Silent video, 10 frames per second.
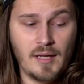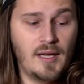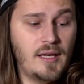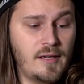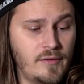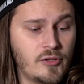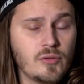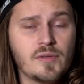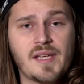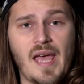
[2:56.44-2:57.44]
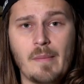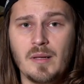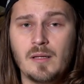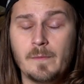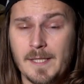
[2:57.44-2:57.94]
And if you choose
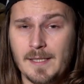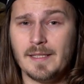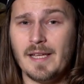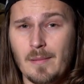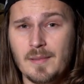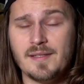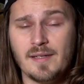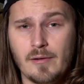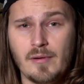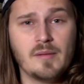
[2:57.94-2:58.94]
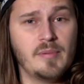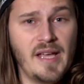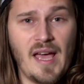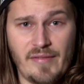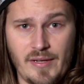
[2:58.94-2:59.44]
cable, well, cable is incredibly
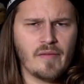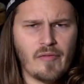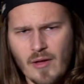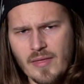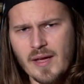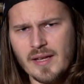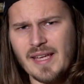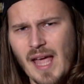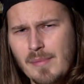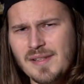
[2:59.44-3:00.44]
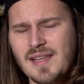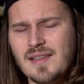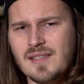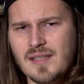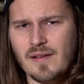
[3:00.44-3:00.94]
heavy. Further, cables are
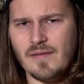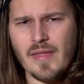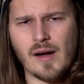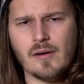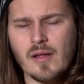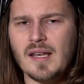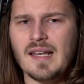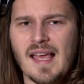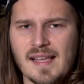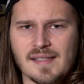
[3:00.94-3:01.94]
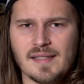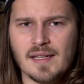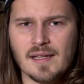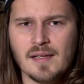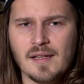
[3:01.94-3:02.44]
stiff, they're not
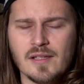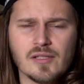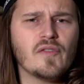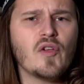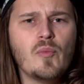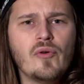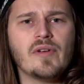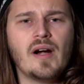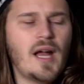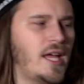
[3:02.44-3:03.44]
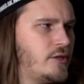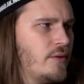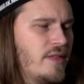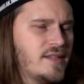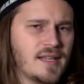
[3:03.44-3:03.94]
elastic. So if you move your head to
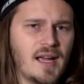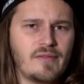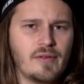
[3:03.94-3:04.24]
the side,